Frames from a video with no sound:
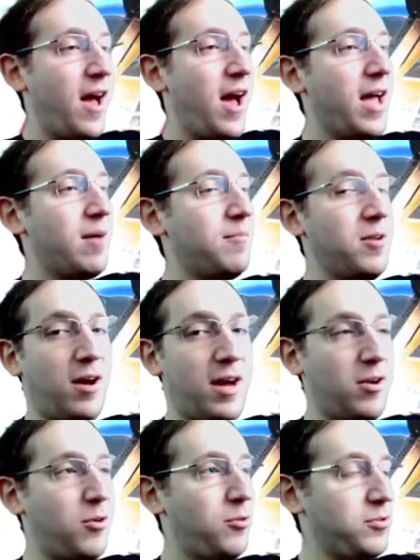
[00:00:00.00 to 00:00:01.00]
I am
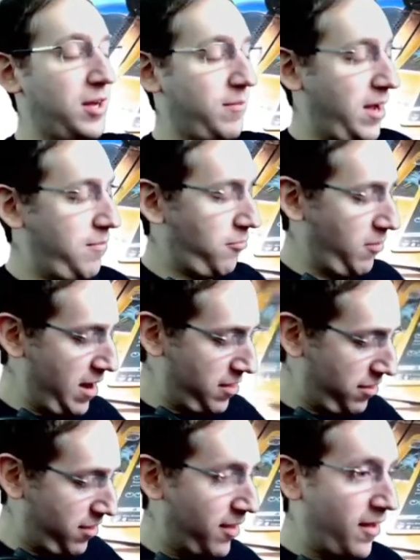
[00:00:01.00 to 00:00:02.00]
not holding my breath,